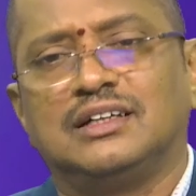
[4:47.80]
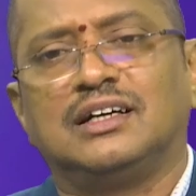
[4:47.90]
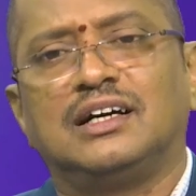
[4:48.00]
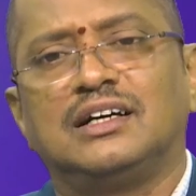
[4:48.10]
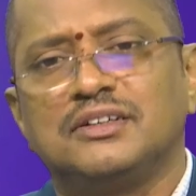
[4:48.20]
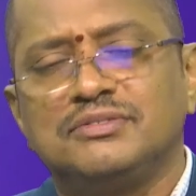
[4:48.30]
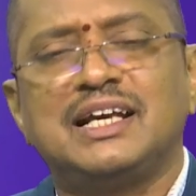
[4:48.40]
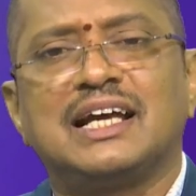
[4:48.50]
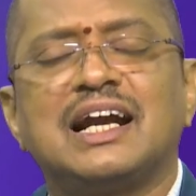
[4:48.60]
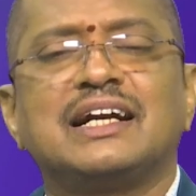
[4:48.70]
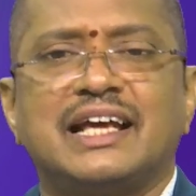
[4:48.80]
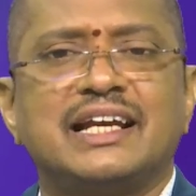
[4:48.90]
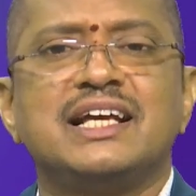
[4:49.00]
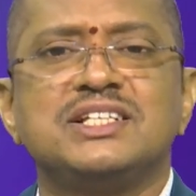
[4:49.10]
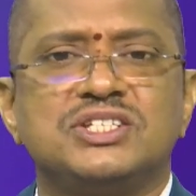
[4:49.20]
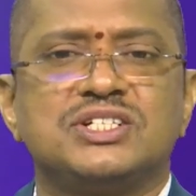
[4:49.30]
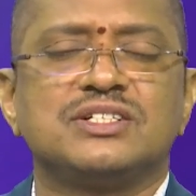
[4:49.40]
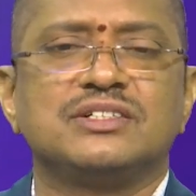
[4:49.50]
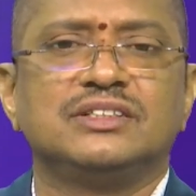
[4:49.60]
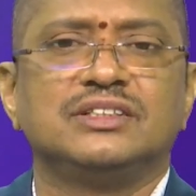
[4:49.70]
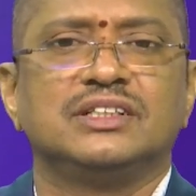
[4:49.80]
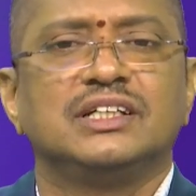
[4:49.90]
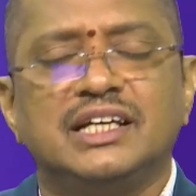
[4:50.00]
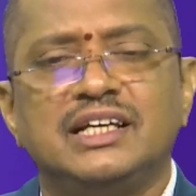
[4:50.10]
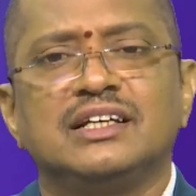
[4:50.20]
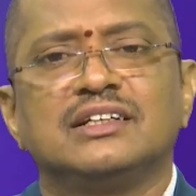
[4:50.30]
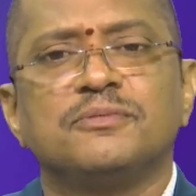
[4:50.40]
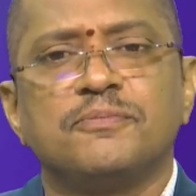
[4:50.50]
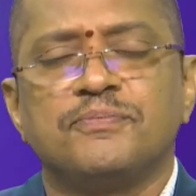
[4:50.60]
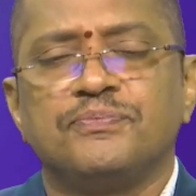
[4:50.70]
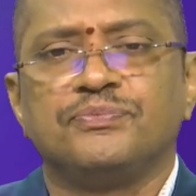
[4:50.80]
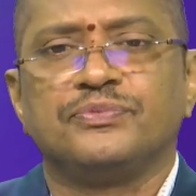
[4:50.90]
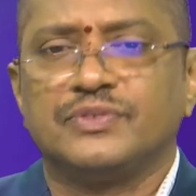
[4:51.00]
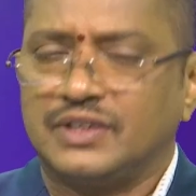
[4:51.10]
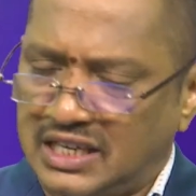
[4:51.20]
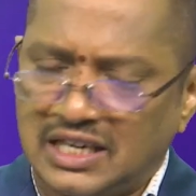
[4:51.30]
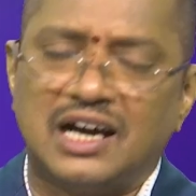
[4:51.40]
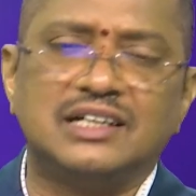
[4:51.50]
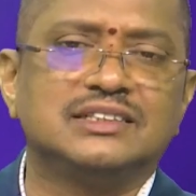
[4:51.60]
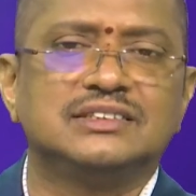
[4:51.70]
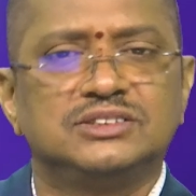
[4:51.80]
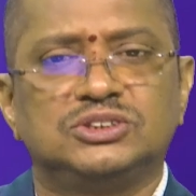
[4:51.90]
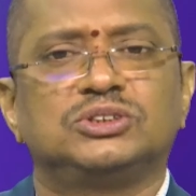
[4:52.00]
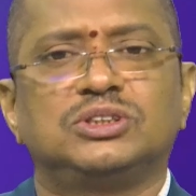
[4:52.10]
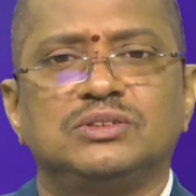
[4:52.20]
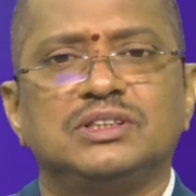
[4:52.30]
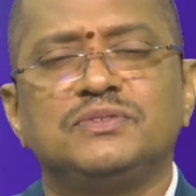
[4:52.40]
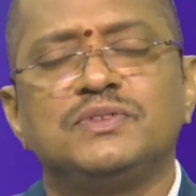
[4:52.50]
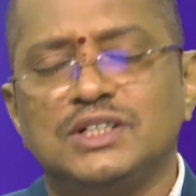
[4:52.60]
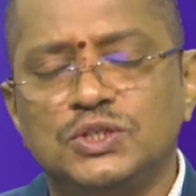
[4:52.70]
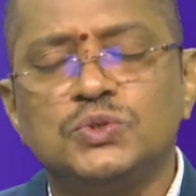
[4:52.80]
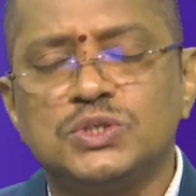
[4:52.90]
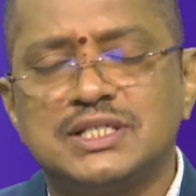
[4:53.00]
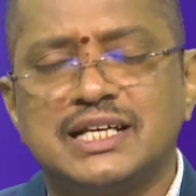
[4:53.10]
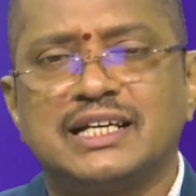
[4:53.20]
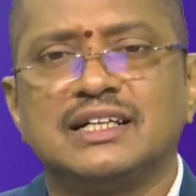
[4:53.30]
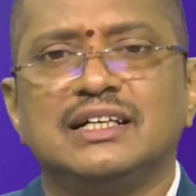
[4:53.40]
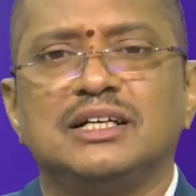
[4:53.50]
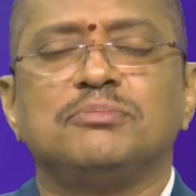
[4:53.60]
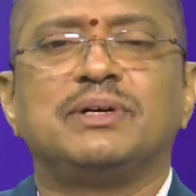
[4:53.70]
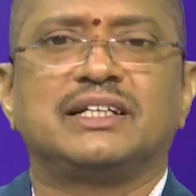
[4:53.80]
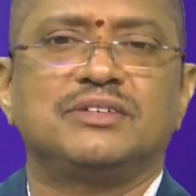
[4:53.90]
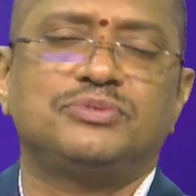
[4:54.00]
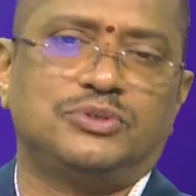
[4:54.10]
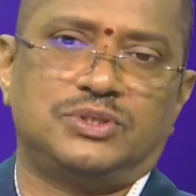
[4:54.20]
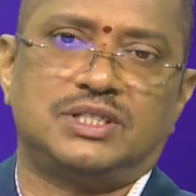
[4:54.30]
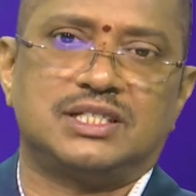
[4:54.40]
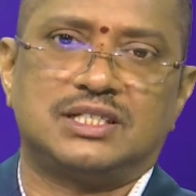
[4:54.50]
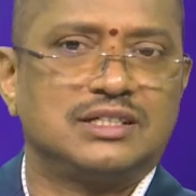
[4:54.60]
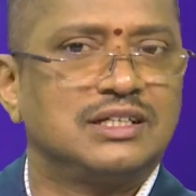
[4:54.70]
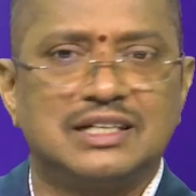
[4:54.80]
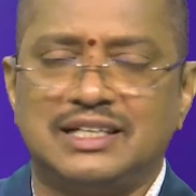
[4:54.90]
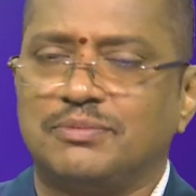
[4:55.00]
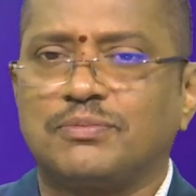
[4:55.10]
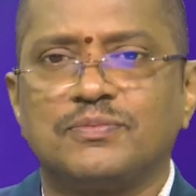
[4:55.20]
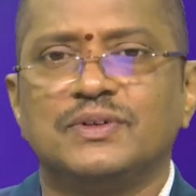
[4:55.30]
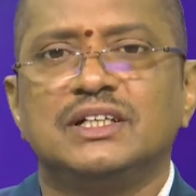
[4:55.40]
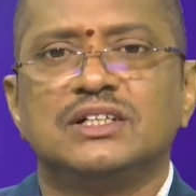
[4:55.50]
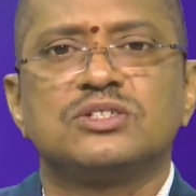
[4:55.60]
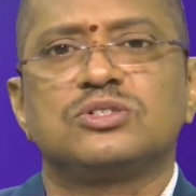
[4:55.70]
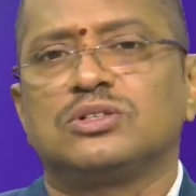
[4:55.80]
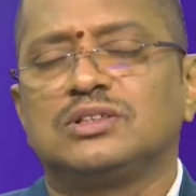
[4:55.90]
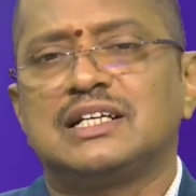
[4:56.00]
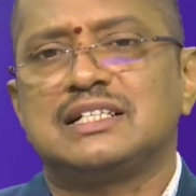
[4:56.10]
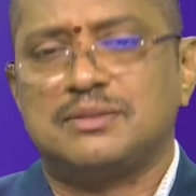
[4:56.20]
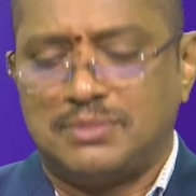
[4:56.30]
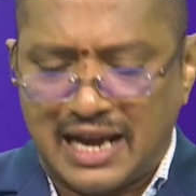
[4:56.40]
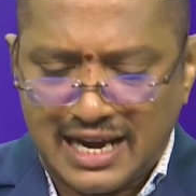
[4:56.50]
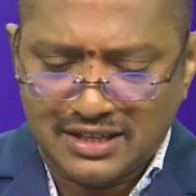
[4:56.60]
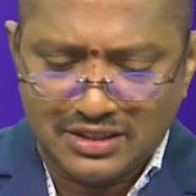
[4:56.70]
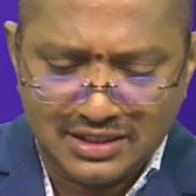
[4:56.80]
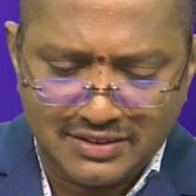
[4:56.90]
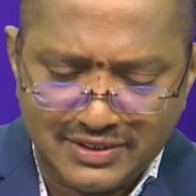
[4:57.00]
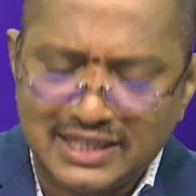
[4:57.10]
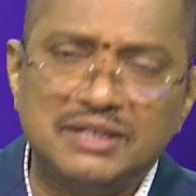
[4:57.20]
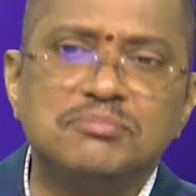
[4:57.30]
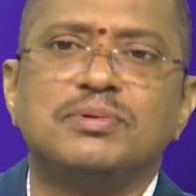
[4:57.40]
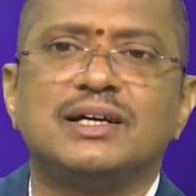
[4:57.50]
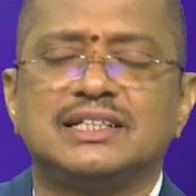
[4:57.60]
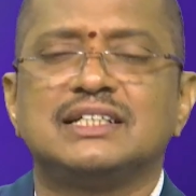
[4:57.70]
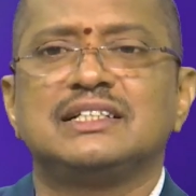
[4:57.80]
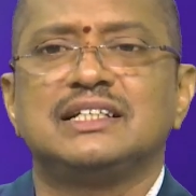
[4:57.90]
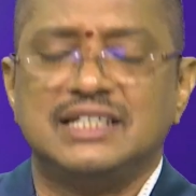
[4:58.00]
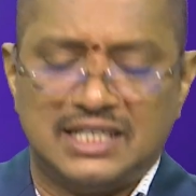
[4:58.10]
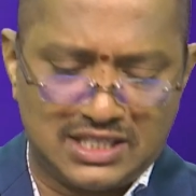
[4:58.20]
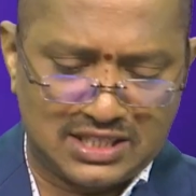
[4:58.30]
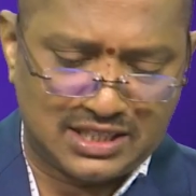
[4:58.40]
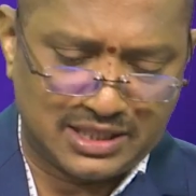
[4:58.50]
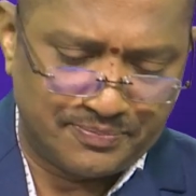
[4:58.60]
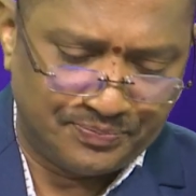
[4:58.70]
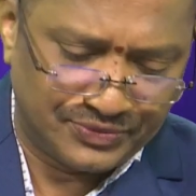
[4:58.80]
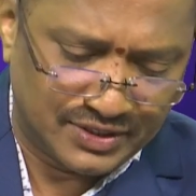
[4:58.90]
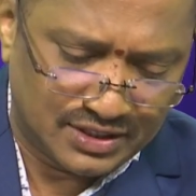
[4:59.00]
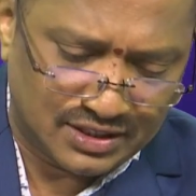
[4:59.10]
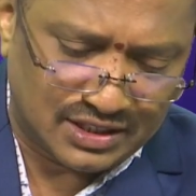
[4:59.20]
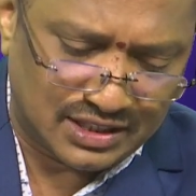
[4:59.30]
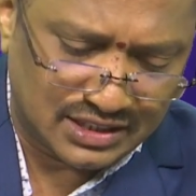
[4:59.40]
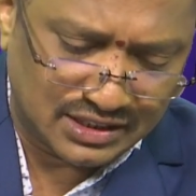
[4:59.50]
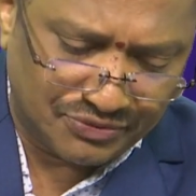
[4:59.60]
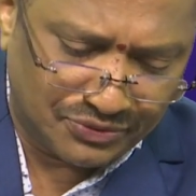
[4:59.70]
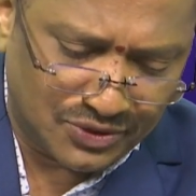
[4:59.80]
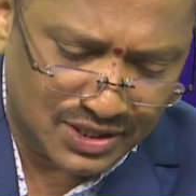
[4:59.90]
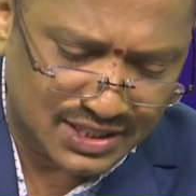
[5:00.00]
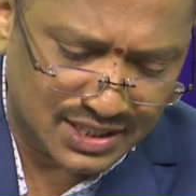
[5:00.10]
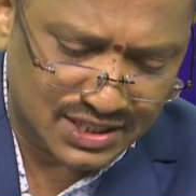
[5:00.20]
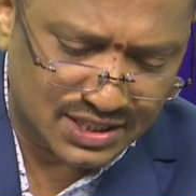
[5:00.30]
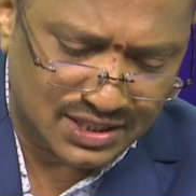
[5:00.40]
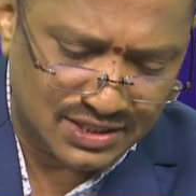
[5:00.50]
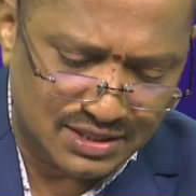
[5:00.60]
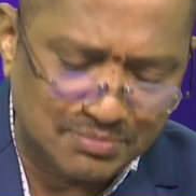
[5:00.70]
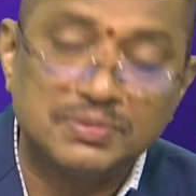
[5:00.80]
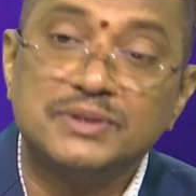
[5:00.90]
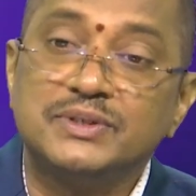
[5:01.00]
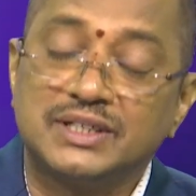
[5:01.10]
if they are not arranged in order, so it will lose their magnetic forces. Clear? So that's a, and the very important thing is the force is simply we